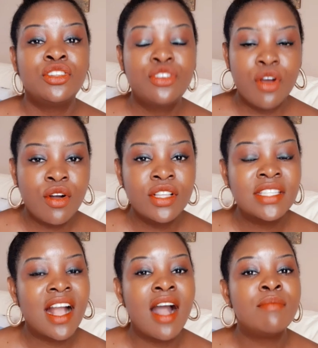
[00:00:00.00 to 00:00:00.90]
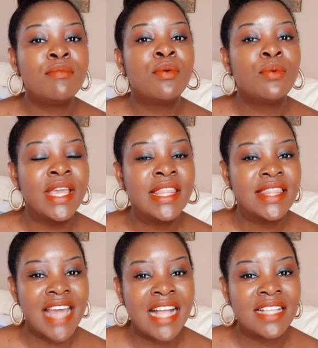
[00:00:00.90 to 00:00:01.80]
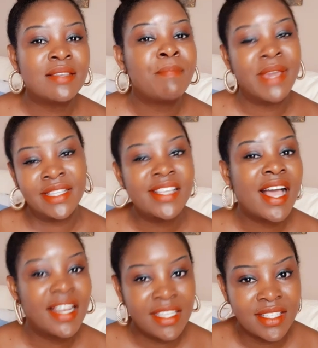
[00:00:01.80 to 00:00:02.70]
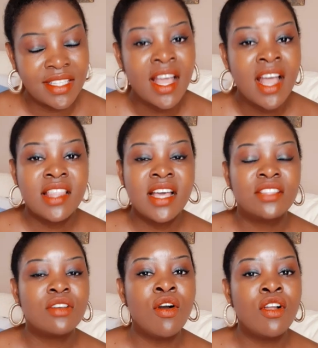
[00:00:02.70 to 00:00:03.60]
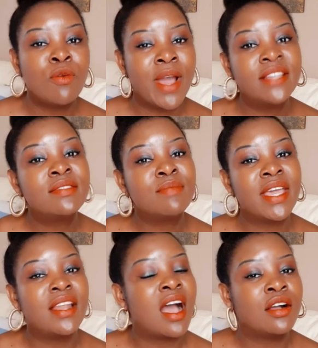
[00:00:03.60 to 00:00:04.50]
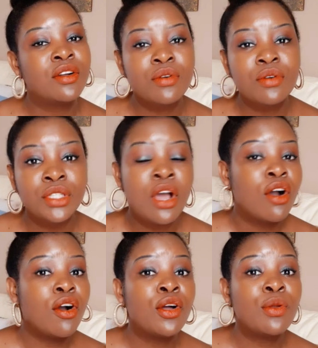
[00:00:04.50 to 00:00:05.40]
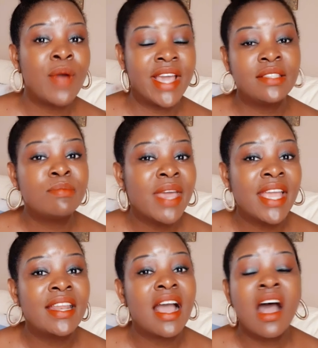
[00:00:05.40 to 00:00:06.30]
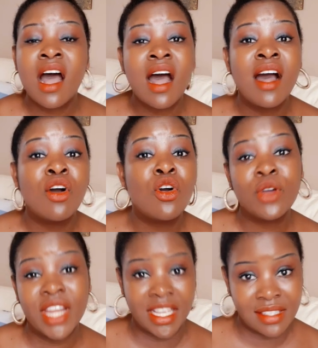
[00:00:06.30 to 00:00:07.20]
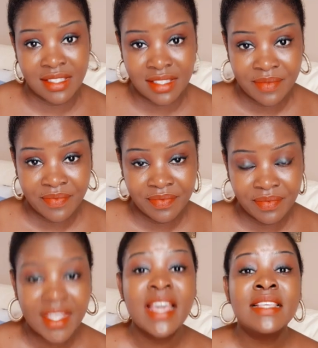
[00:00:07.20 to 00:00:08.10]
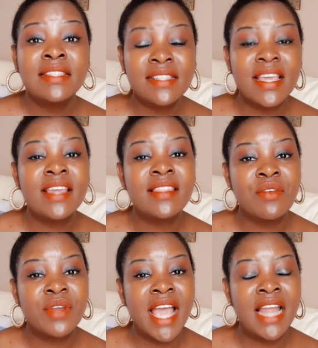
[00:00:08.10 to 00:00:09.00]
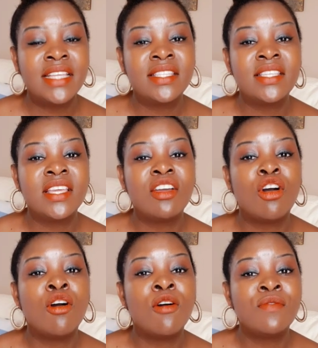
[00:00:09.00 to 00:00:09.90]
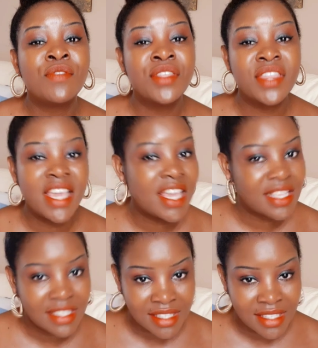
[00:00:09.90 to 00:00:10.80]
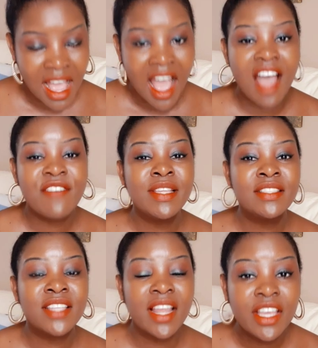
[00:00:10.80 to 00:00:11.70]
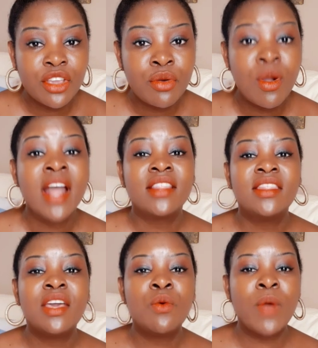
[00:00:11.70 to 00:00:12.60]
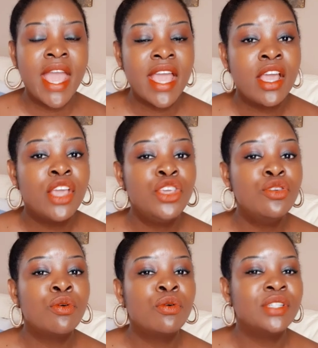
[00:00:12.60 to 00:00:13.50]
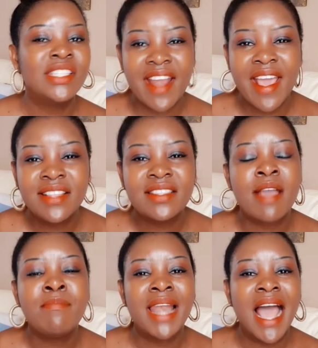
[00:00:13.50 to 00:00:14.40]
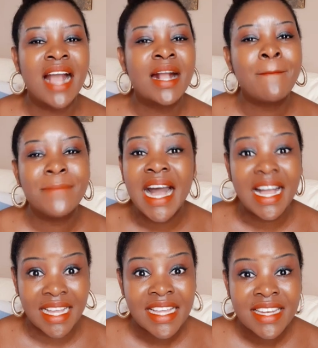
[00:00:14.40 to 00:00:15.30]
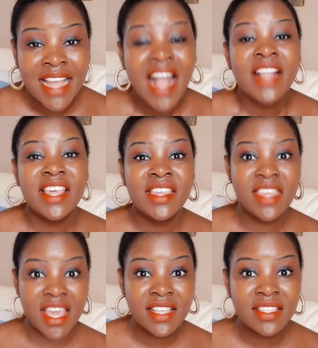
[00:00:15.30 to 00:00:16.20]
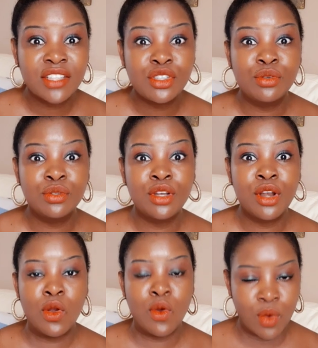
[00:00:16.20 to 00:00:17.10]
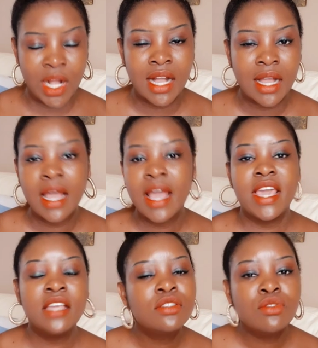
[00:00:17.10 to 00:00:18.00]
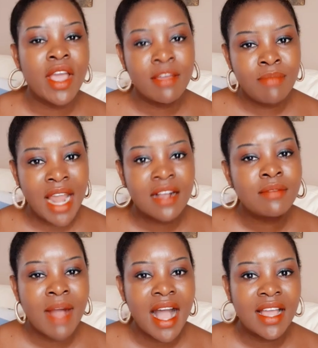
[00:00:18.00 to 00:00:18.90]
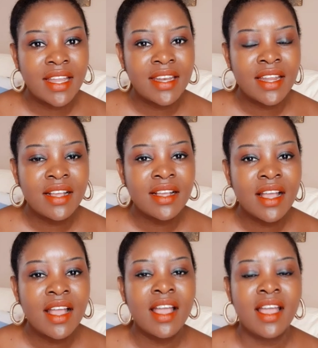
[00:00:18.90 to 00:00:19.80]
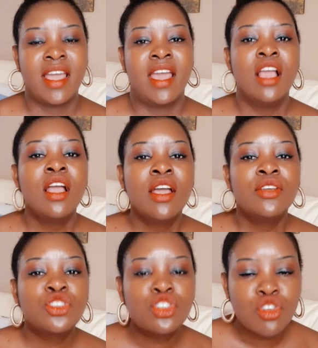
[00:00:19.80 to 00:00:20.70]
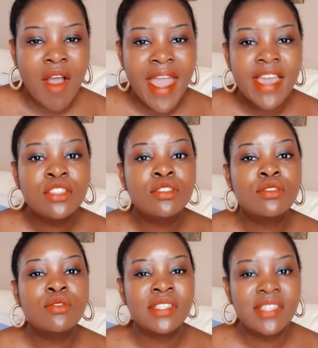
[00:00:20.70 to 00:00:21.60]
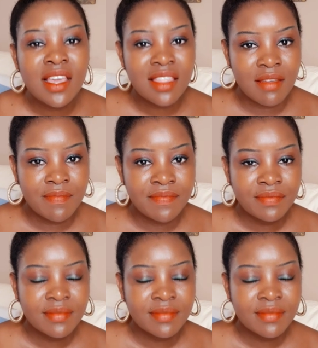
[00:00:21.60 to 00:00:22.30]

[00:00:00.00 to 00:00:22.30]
Don't come with that mentality that all white men are good, all white men are honest. See the reality of things. I've been telling you the way you could date a black man, the things that you could look into a black man. Try to see them